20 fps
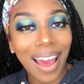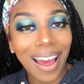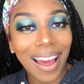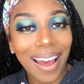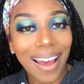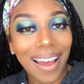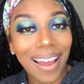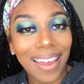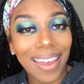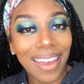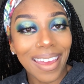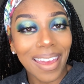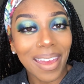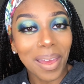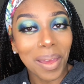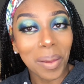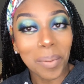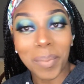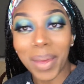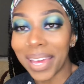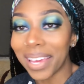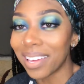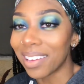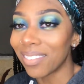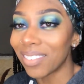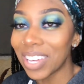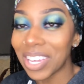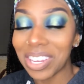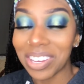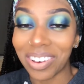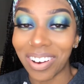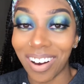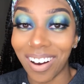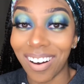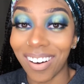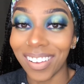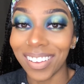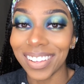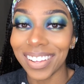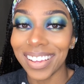I am giving
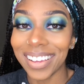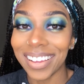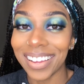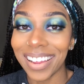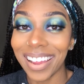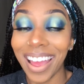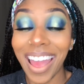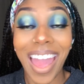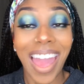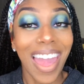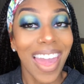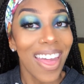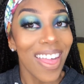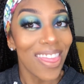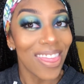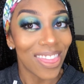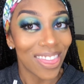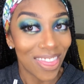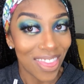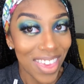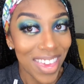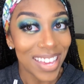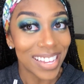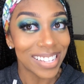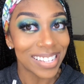y'all this.